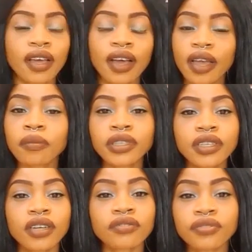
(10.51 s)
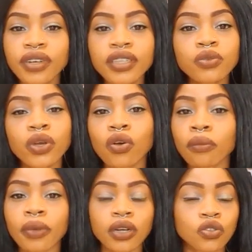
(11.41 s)
Hi Binta and friends,
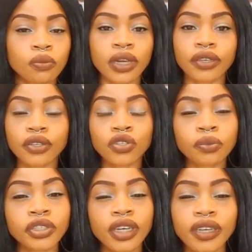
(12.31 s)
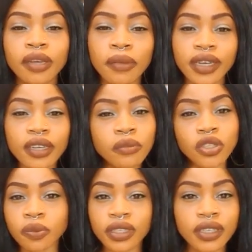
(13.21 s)
welcome back to my YouTube channel. My name
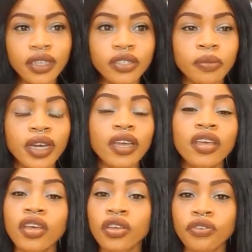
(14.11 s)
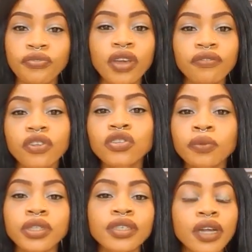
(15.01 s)
is Binta Smile. If you have not
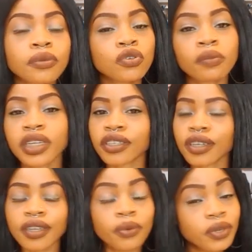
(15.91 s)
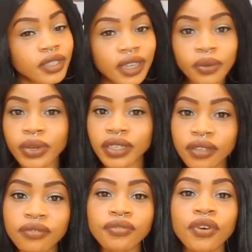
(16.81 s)
subscribed to my channel, what are you
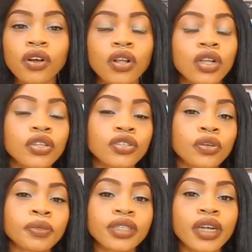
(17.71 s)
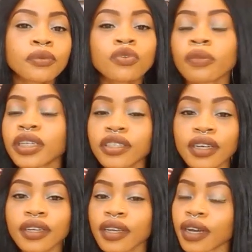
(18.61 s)
waiting for? Subscribe to my
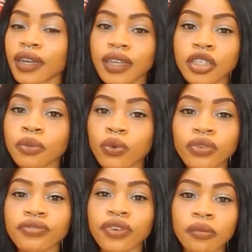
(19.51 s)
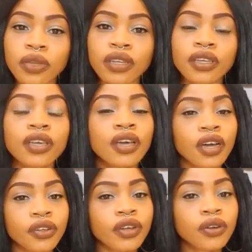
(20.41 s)
channel and let's be one family.
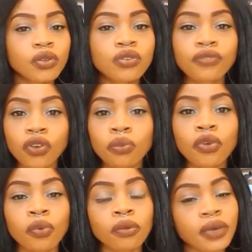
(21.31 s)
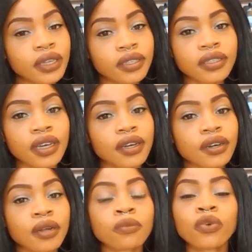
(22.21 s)
And you can also follow me up on my
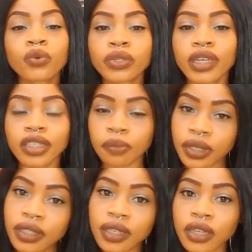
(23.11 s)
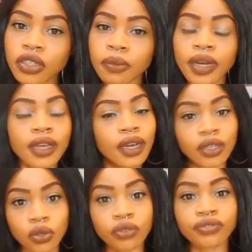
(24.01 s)
Instagram, it's at Binta Smile,
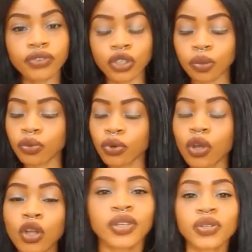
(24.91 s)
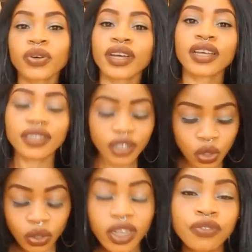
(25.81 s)
and on Facebook. So guys, in
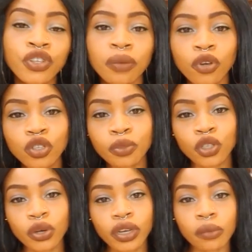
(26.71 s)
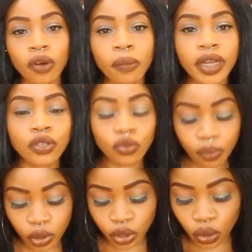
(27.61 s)
today's video I'm going to be talking about my new
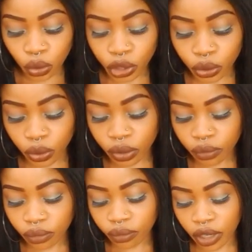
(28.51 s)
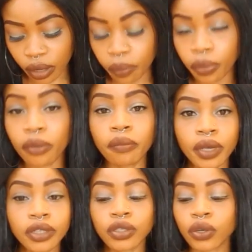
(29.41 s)
body lotion and
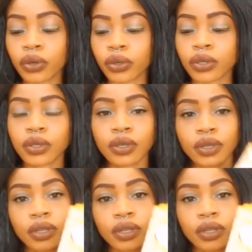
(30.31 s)
PIMENT DOUX.